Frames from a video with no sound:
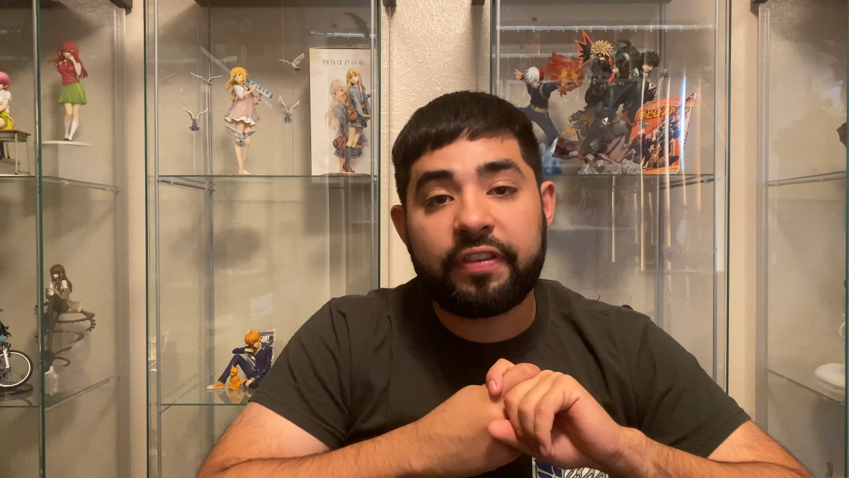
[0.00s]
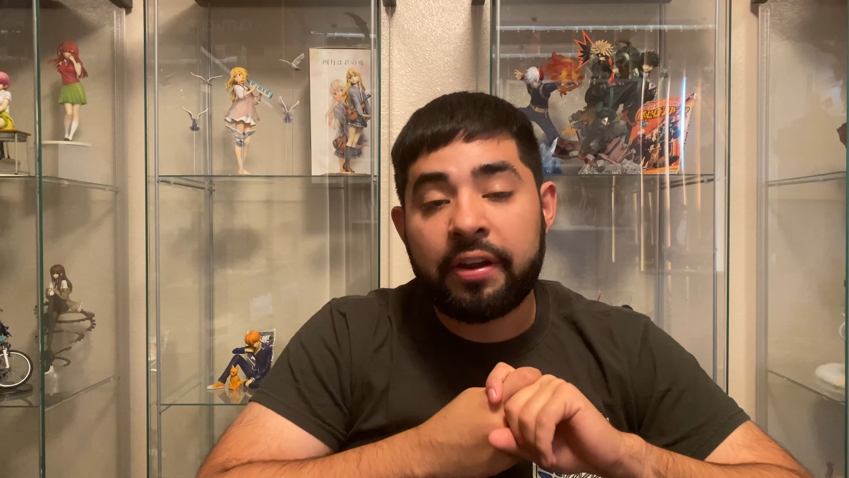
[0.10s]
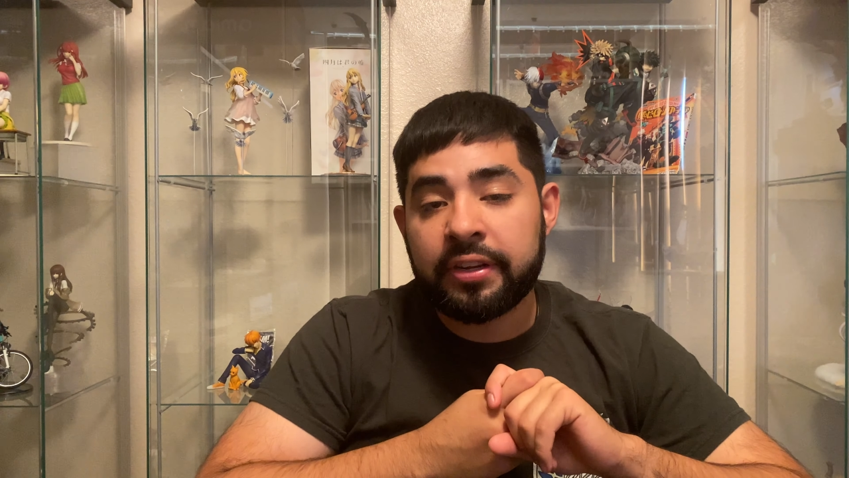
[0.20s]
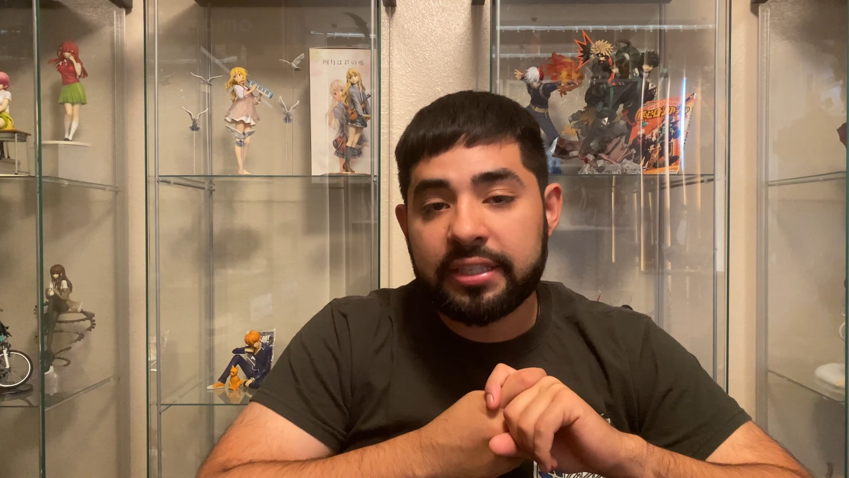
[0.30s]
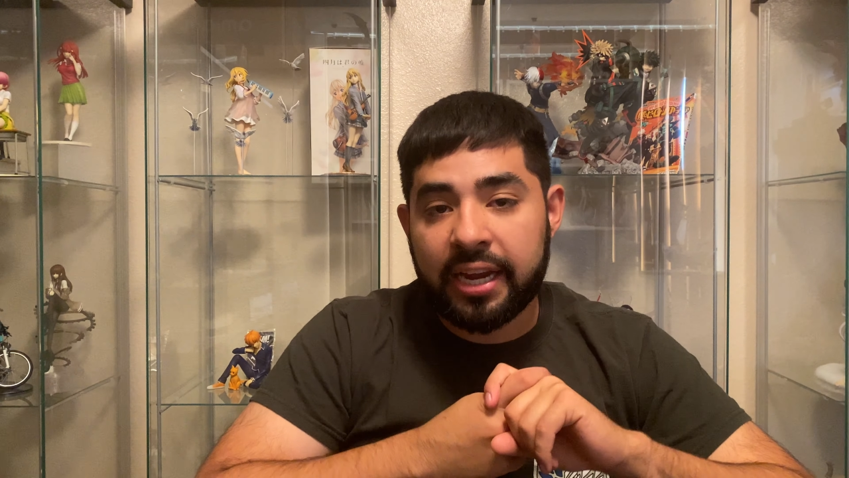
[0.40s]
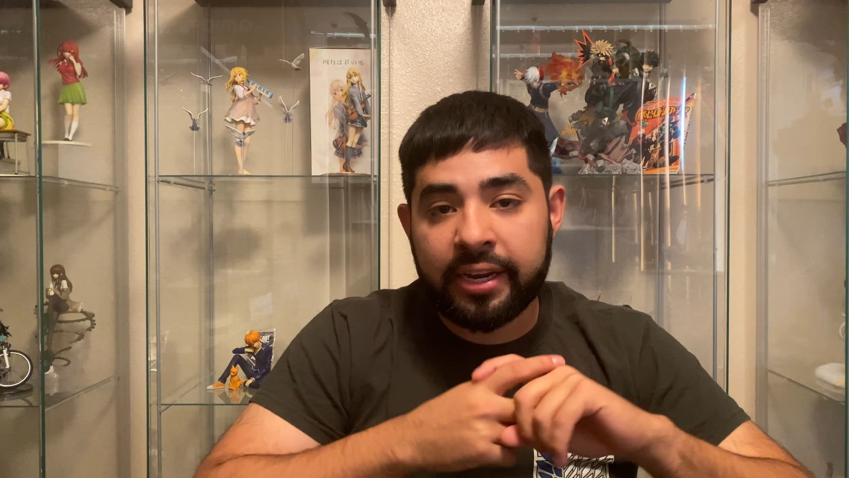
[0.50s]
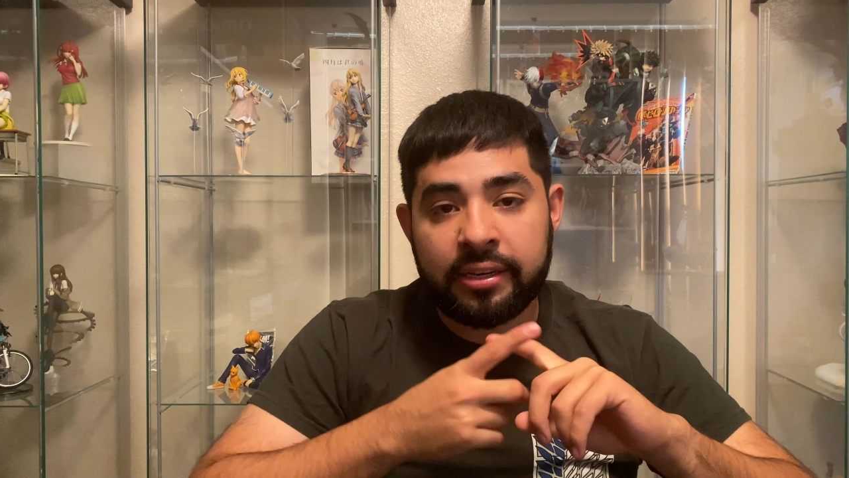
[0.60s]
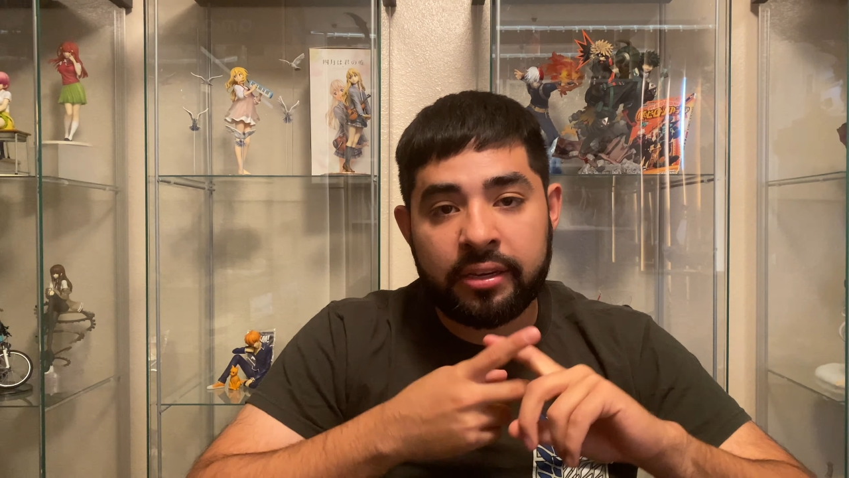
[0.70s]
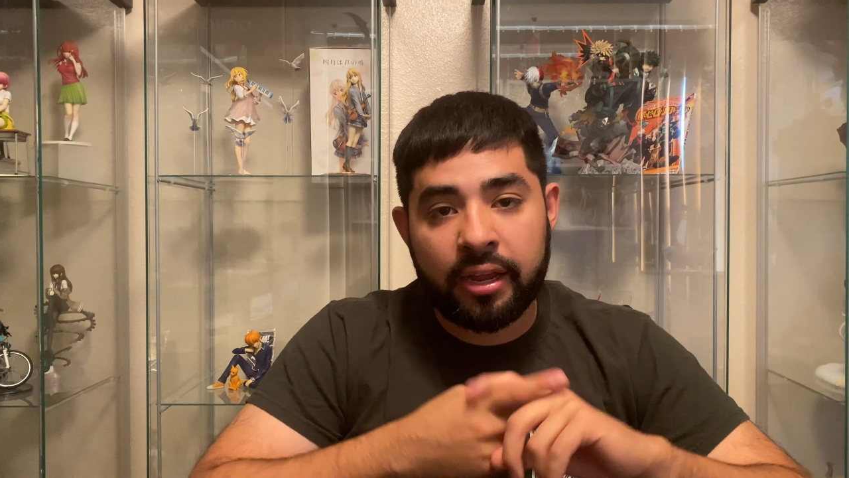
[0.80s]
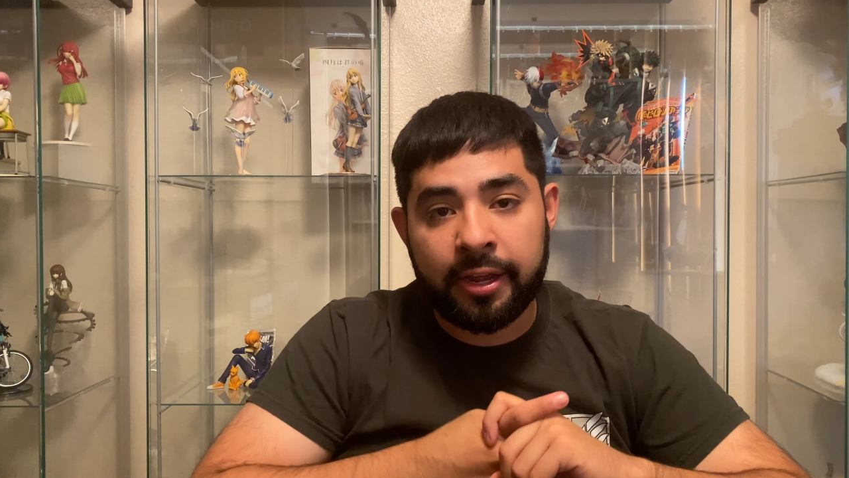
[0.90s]
founding
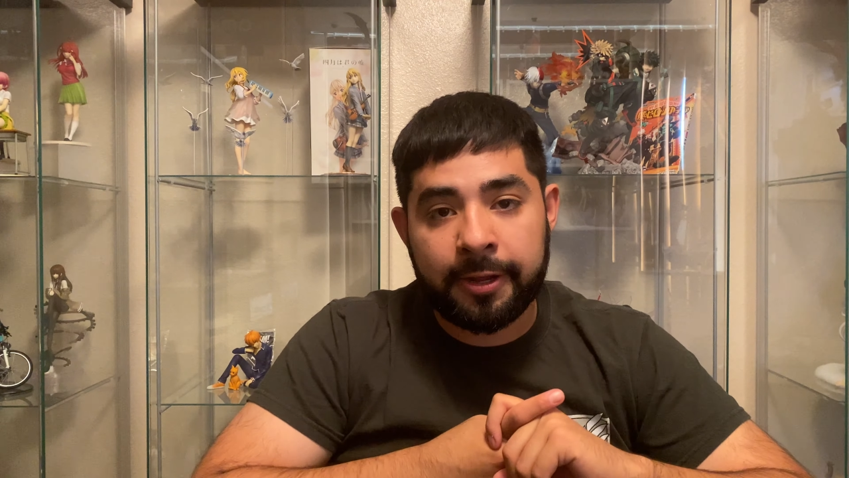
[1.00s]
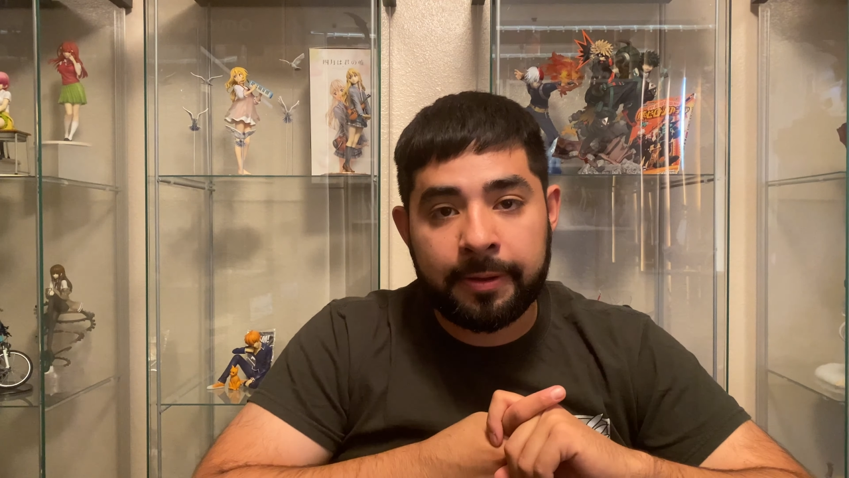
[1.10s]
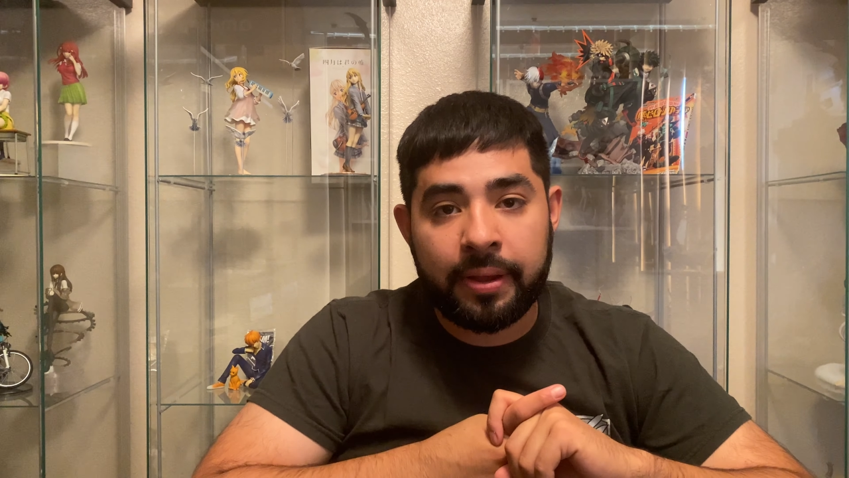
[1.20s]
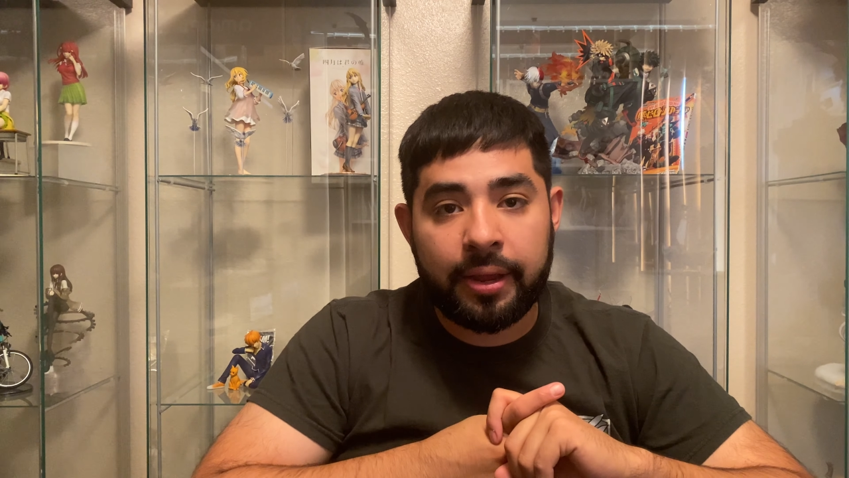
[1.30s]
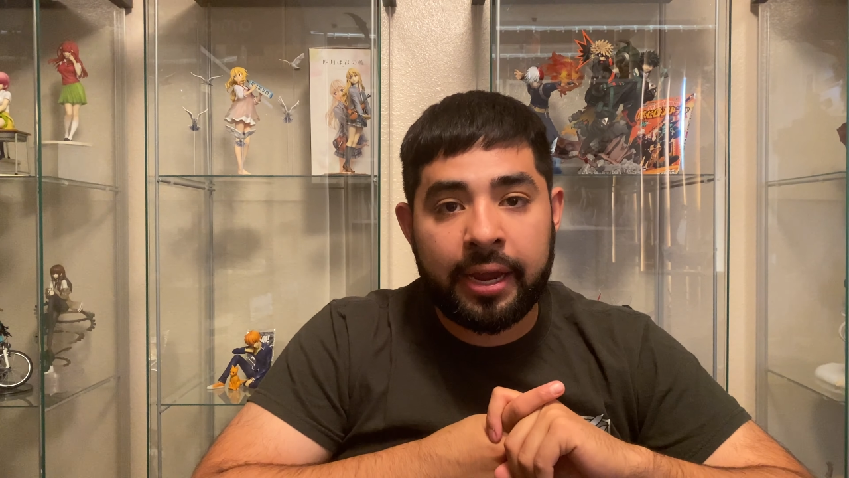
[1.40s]
titan uh,